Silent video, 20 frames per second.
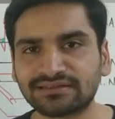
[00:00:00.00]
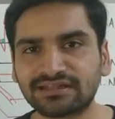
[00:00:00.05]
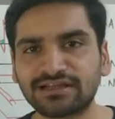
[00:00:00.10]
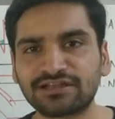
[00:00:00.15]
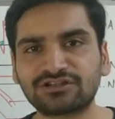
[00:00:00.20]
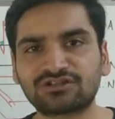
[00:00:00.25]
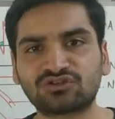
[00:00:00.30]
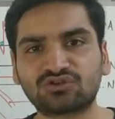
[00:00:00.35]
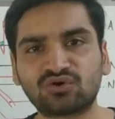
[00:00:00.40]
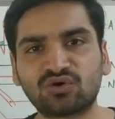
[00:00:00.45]
There
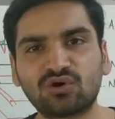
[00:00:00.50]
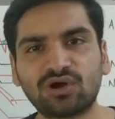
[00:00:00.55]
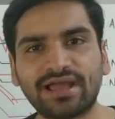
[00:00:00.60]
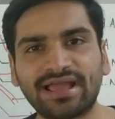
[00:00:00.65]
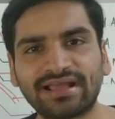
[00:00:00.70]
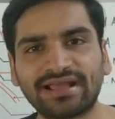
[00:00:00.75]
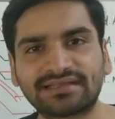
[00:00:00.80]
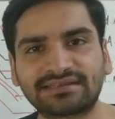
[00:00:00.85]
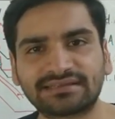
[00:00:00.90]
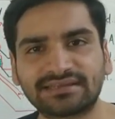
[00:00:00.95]
is no
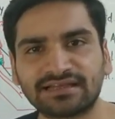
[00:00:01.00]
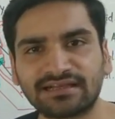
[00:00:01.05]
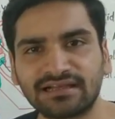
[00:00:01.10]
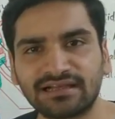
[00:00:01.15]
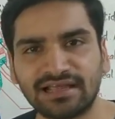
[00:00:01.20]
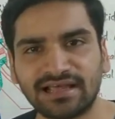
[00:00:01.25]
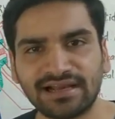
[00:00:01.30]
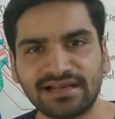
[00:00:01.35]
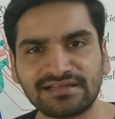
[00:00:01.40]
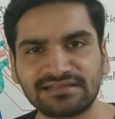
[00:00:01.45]
external
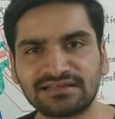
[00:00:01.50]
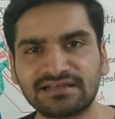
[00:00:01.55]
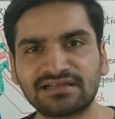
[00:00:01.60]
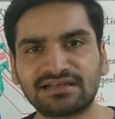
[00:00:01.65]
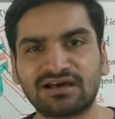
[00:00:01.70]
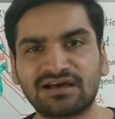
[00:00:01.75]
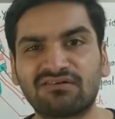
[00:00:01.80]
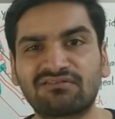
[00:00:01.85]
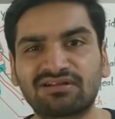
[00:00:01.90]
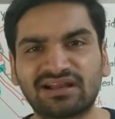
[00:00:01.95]
laryngeal
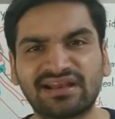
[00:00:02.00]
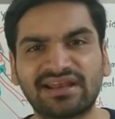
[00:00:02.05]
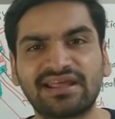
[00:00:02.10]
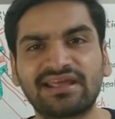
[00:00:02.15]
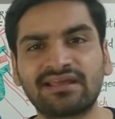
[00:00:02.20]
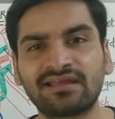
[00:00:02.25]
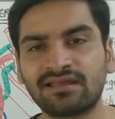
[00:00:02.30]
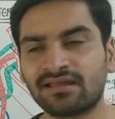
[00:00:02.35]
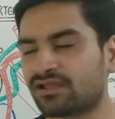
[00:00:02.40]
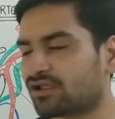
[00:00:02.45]
nerve
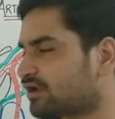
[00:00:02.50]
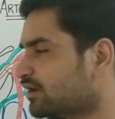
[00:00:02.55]
running